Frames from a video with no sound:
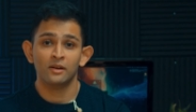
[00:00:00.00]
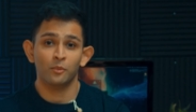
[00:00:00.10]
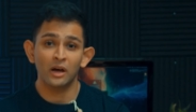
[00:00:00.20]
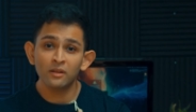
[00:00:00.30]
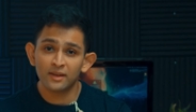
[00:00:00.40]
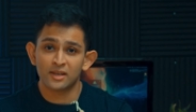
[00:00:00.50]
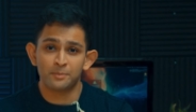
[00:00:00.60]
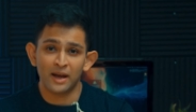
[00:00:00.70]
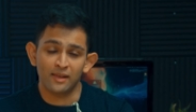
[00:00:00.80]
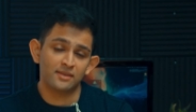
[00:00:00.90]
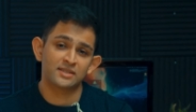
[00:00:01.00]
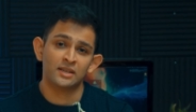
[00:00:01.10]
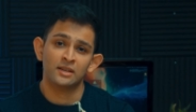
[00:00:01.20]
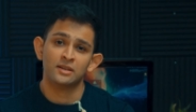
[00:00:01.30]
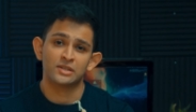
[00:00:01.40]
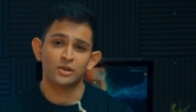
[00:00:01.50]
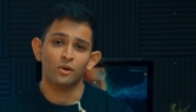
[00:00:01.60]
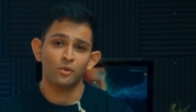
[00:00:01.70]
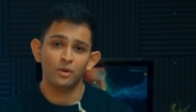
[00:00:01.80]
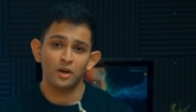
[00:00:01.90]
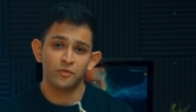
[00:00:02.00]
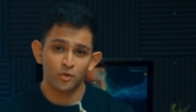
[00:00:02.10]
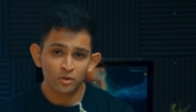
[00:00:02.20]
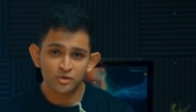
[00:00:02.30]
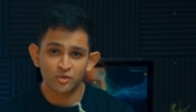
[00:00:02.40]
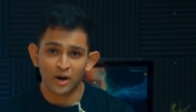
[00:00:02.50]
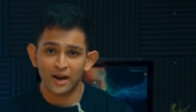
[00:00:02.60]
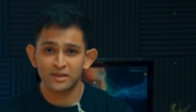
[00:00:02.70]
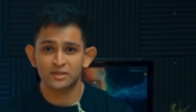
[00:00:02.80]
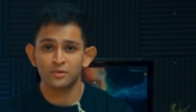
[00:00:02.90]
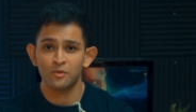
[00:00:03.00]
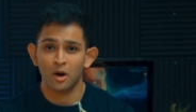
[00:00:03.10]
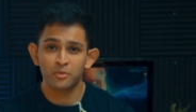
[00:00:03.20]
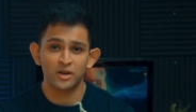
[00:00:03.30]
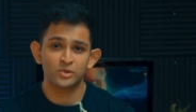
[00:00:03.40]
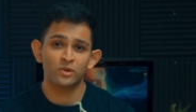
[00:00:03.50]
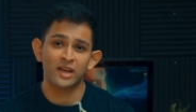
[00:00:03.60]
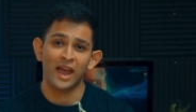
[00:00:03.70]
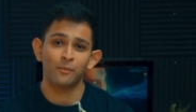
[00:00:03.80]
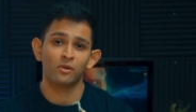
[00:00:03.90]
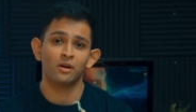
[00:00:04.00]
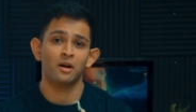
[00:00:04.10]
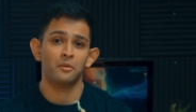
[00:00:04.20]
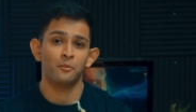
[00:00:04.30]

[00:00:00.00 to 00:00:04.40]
Well, it depends. So if you're trying to upgrade to a camera